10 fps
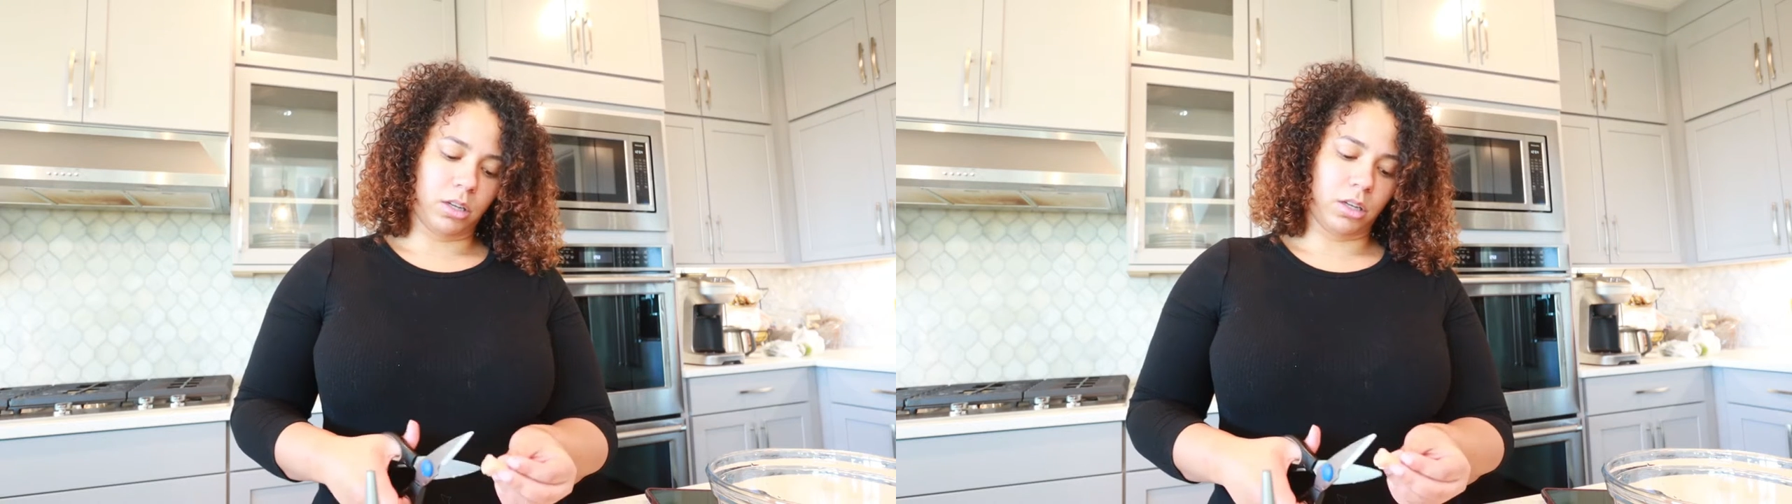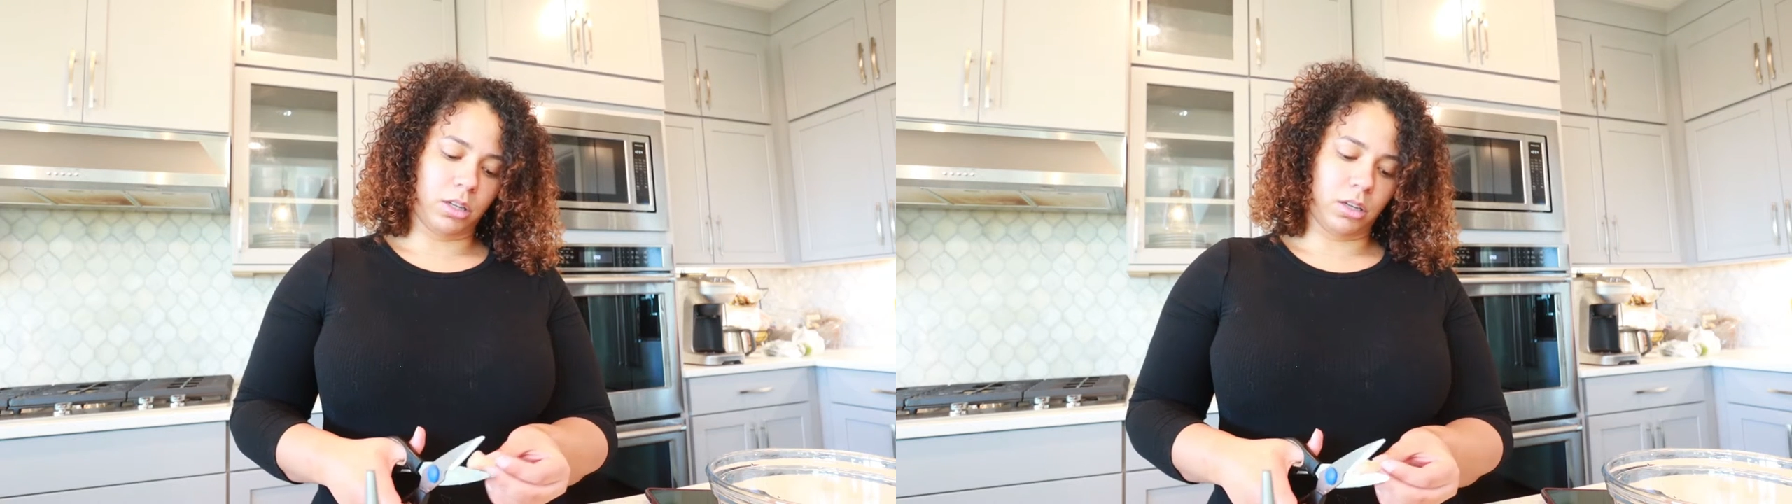
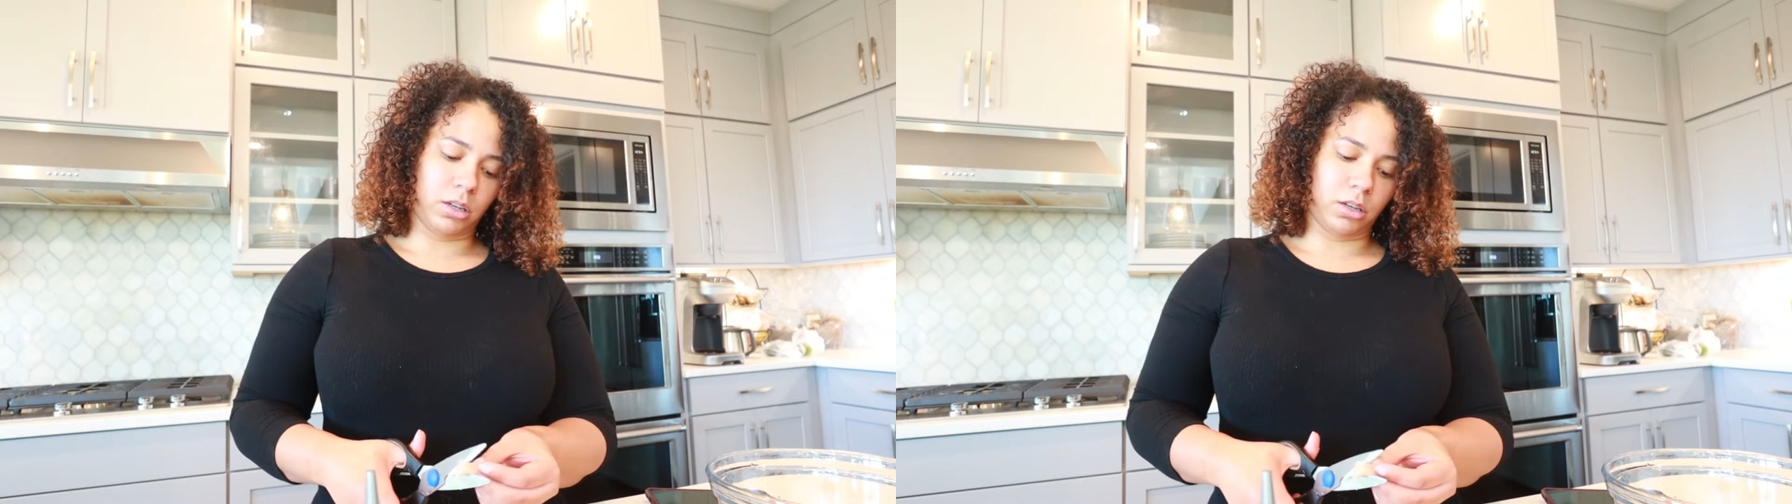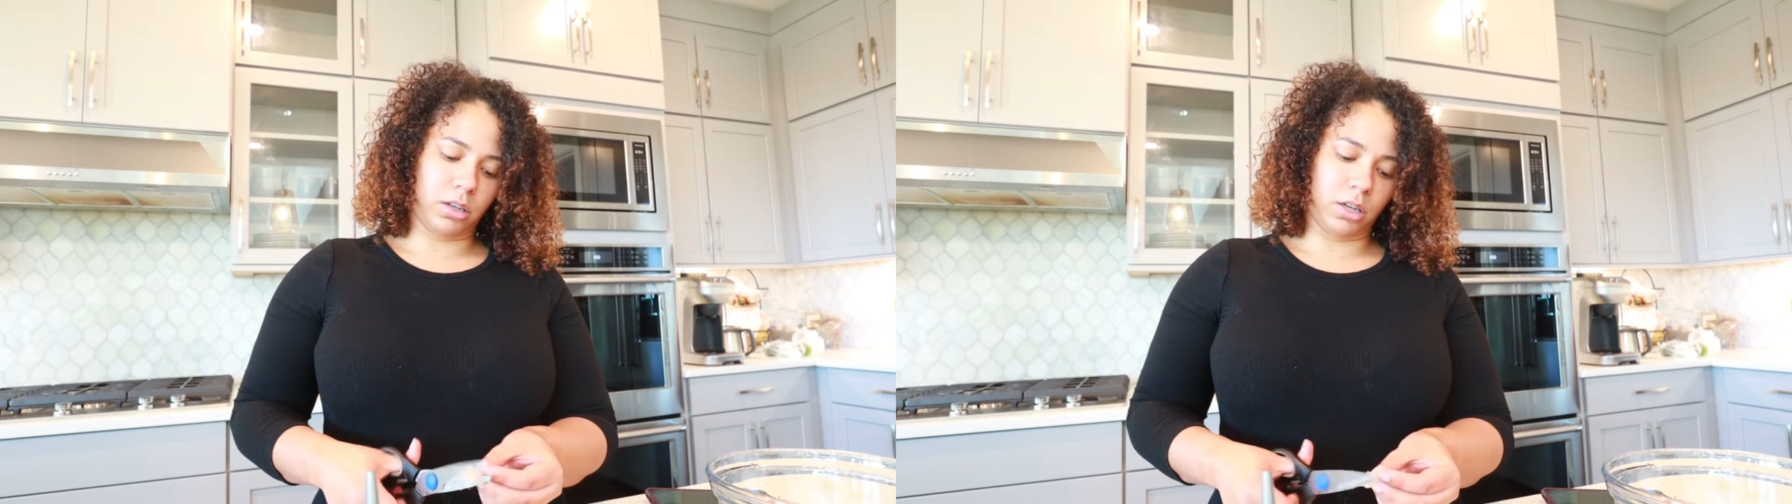and then
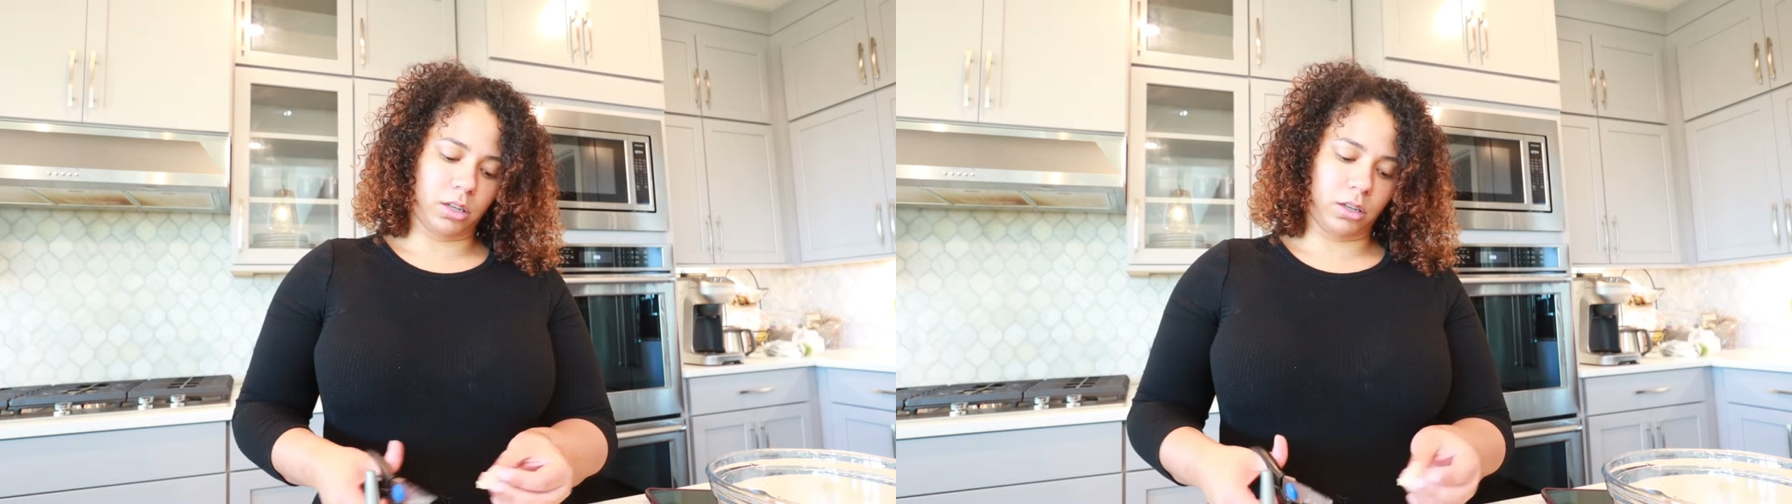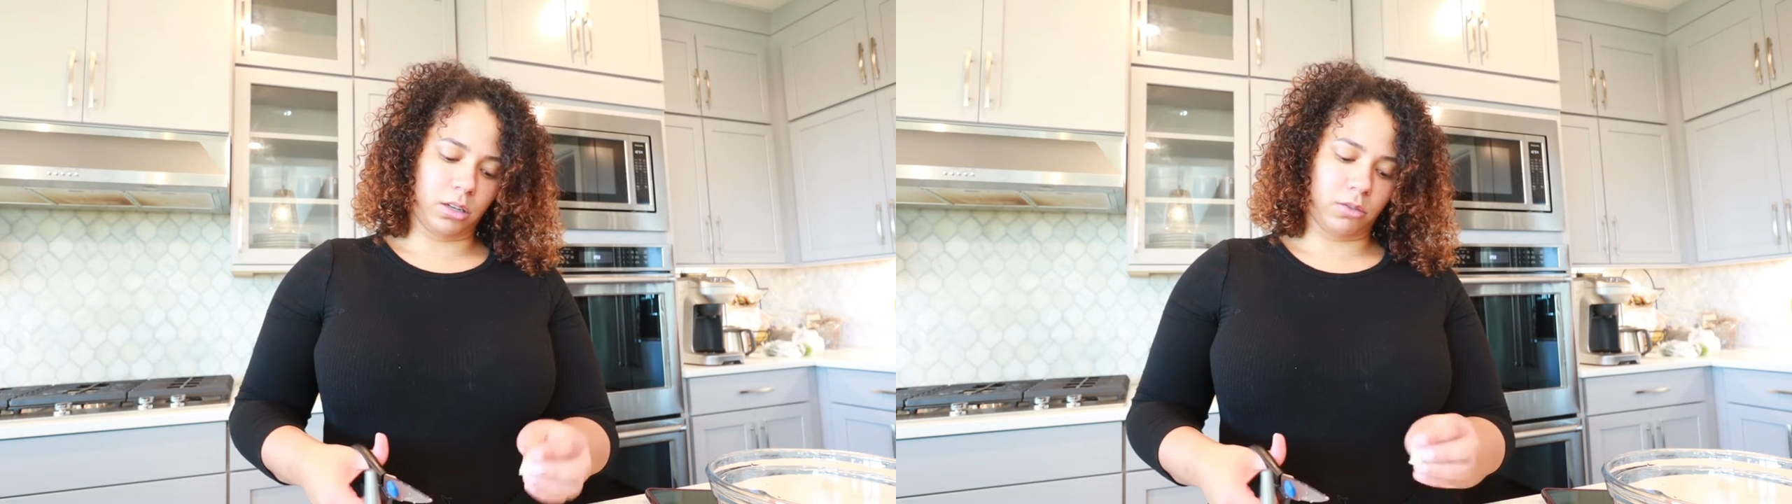
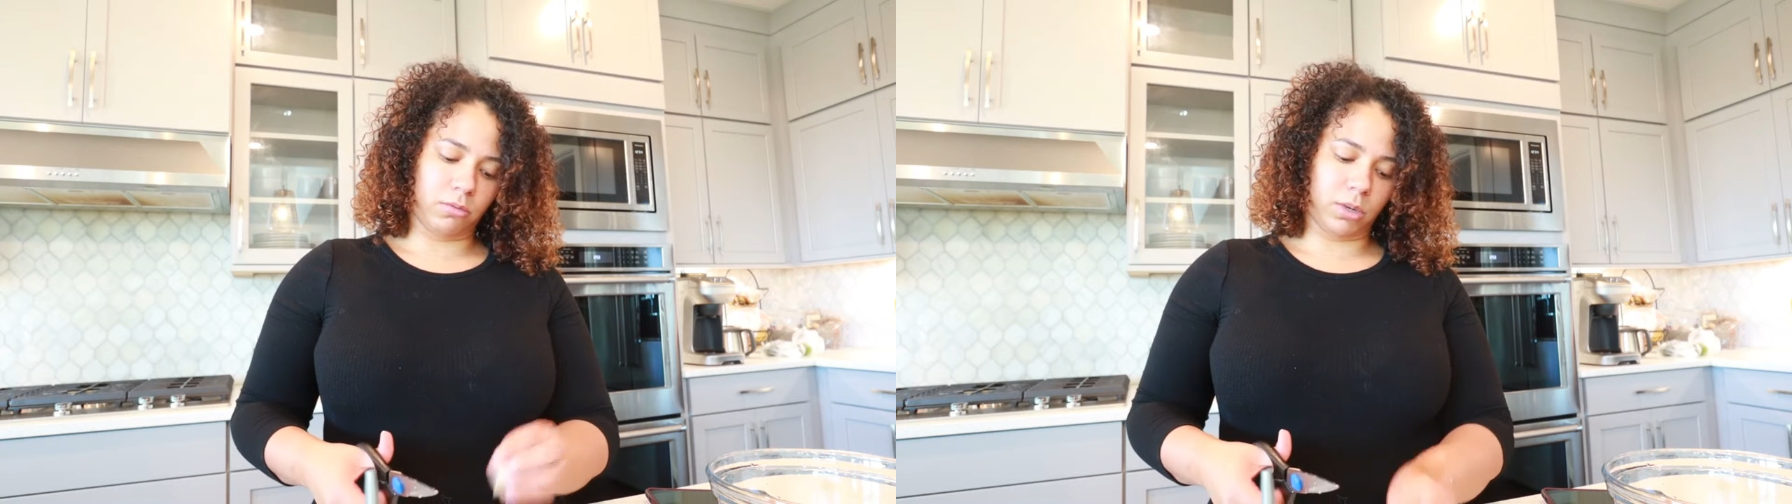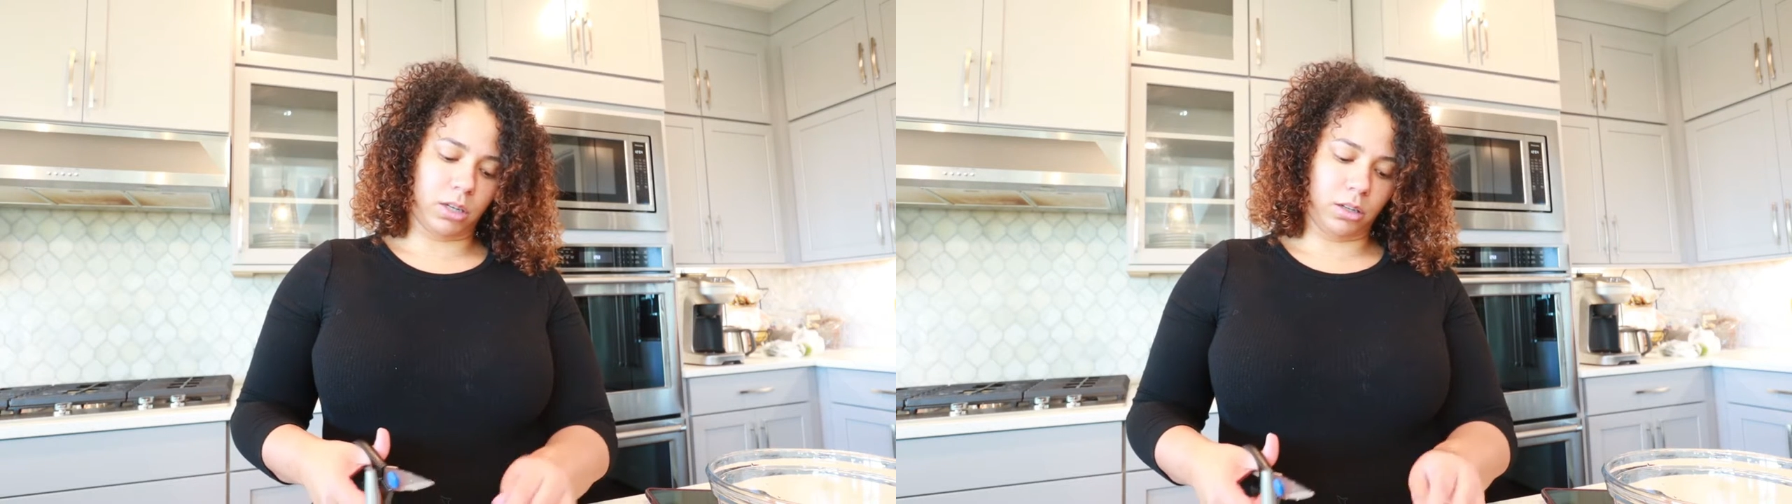connecting
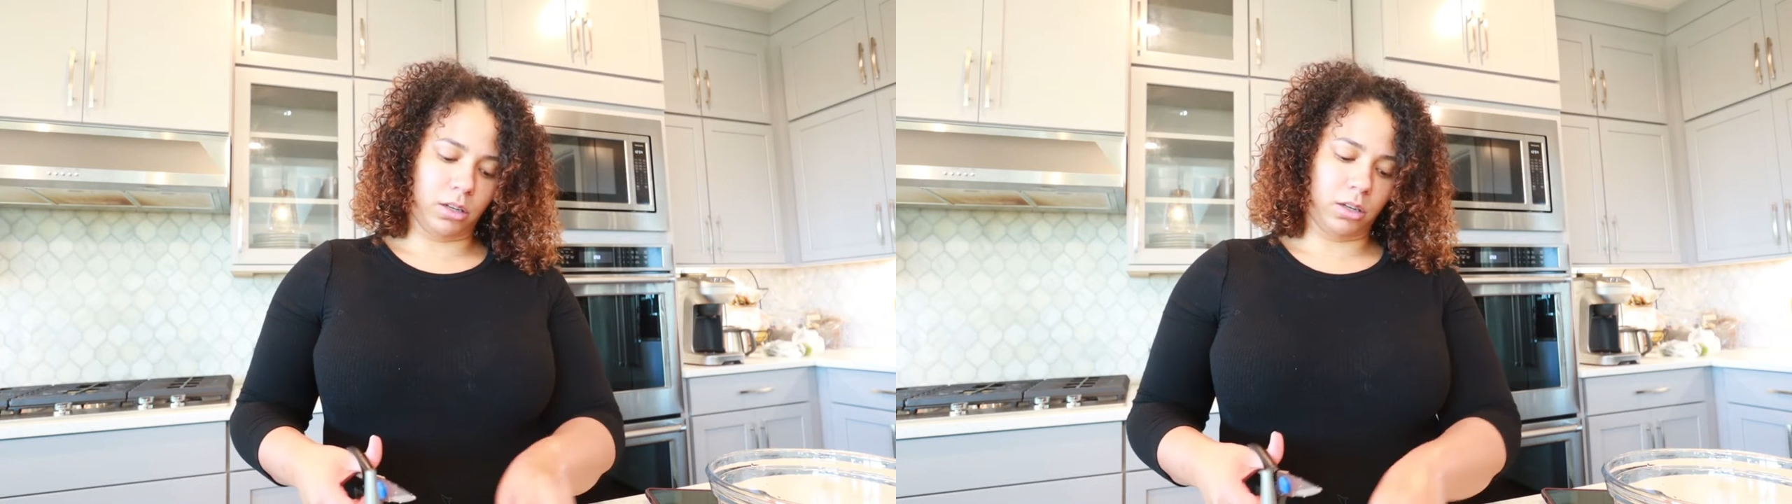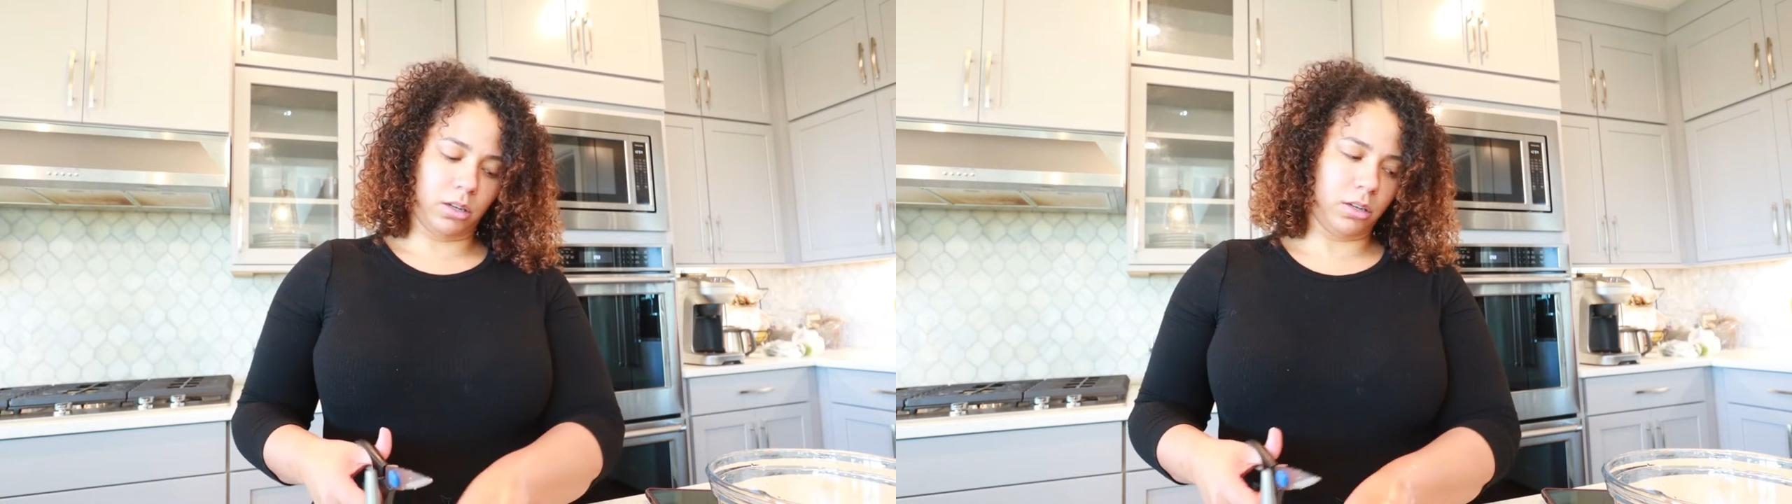
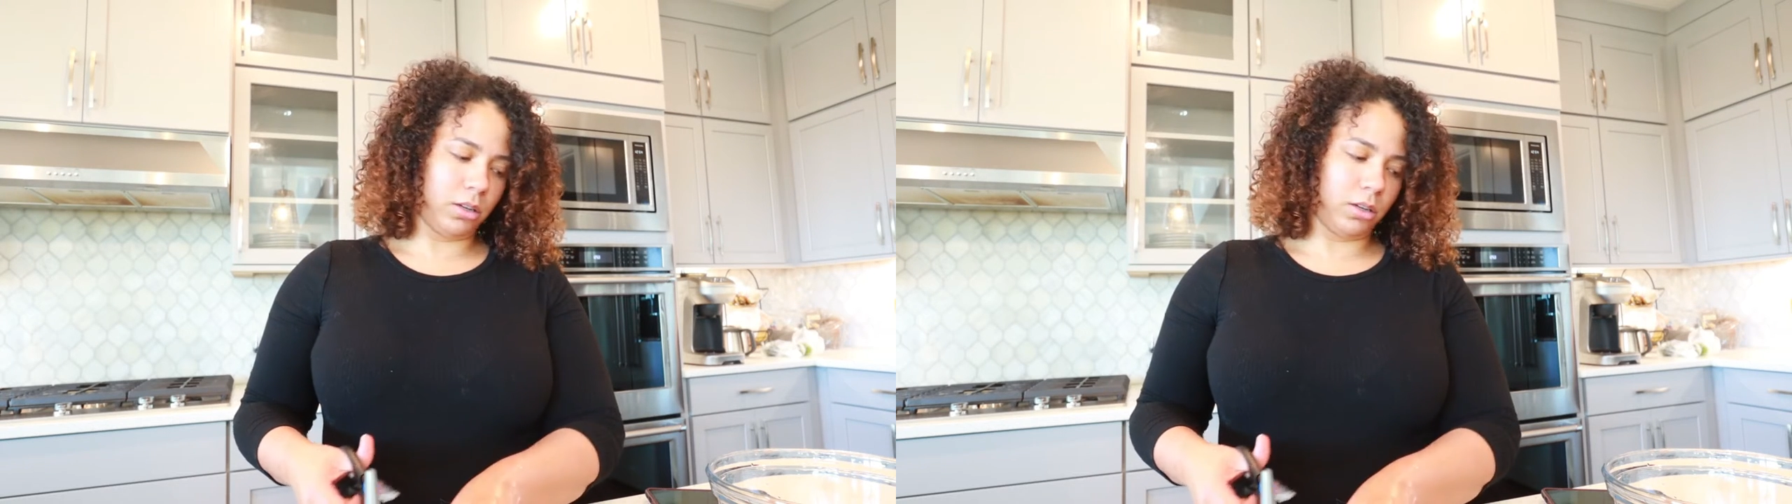directly